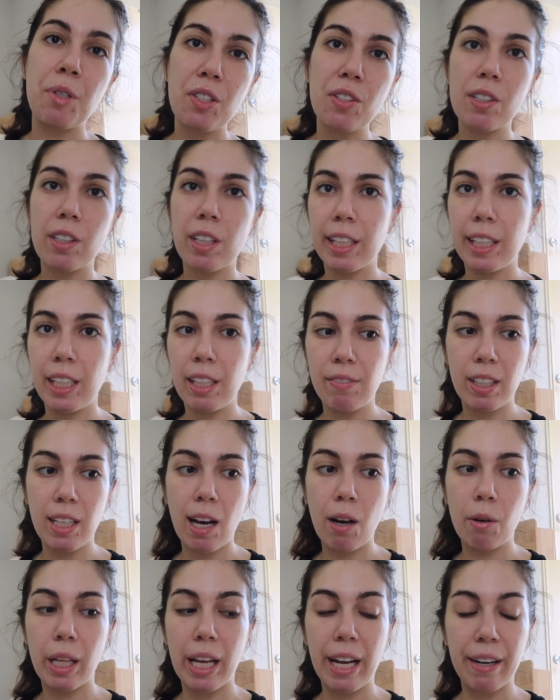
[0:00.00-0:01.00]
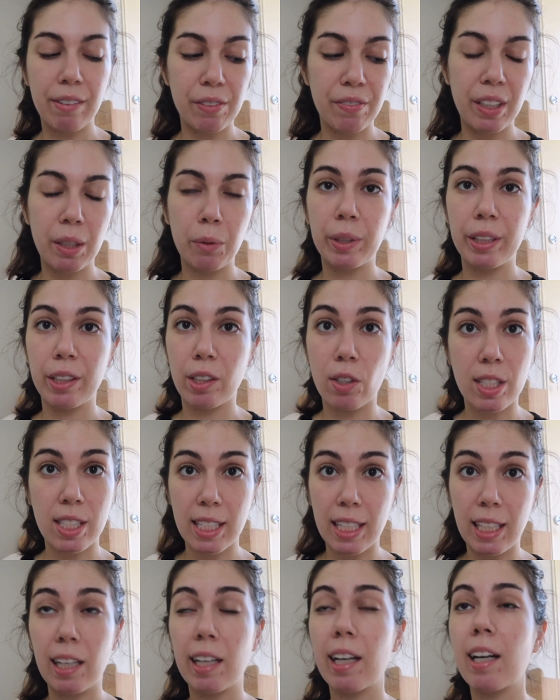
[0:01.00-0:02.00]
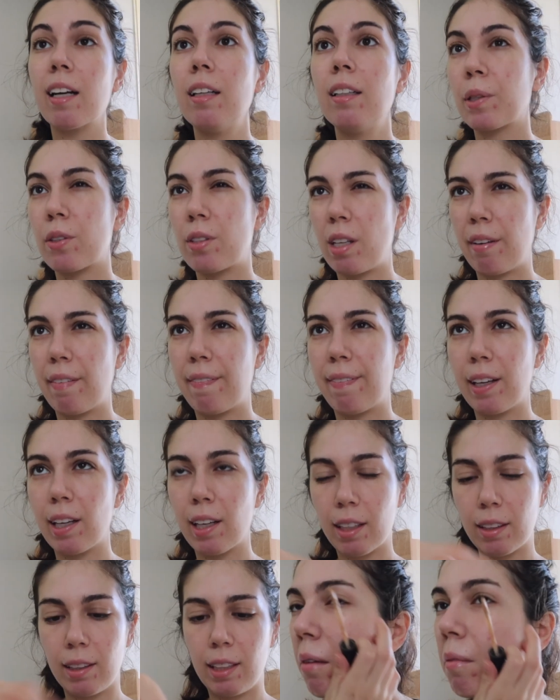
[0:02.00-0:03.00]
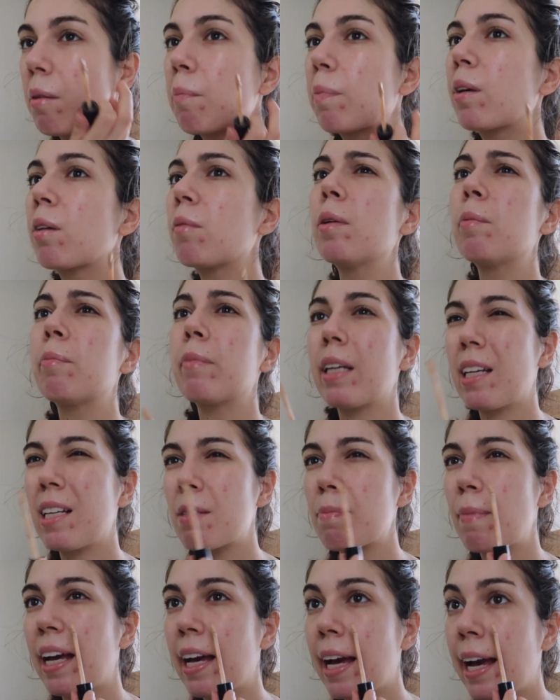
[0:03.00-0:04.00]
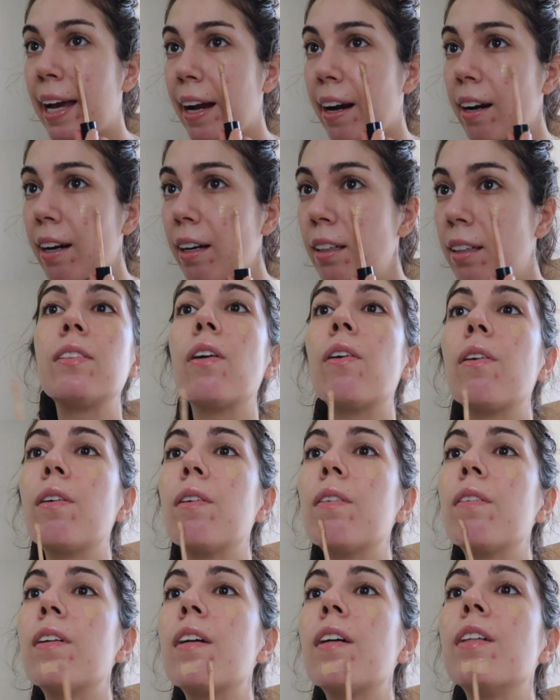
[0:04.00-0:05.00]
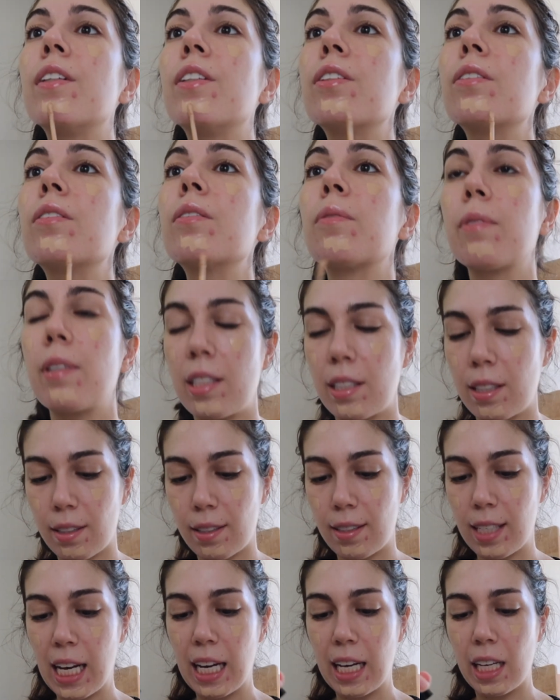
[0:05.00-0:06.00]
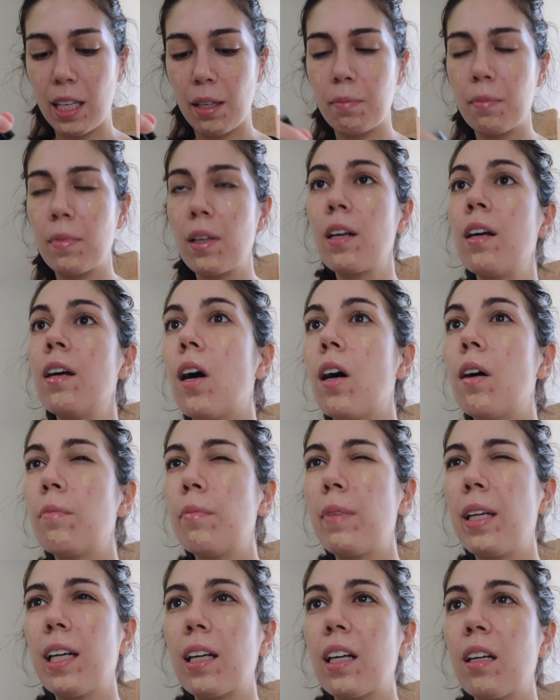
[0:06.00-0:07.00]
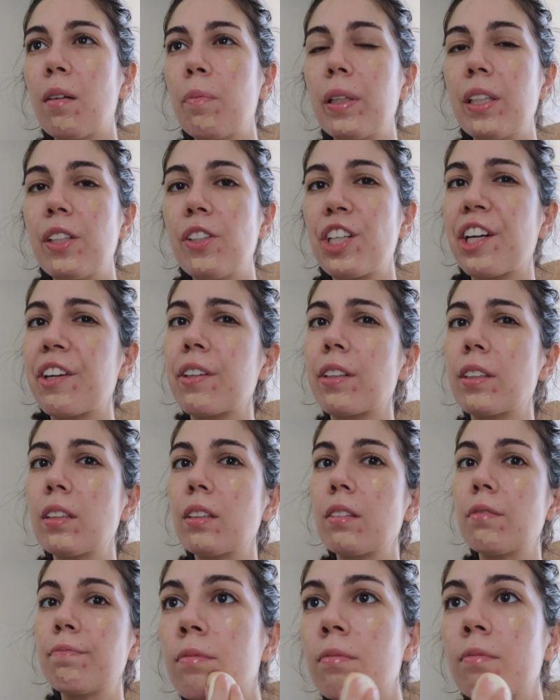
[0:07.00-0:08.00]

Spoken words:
just gonna even out everything with concealer because I think the main problem is my hair. So I shouldn't waste time on makeup in general.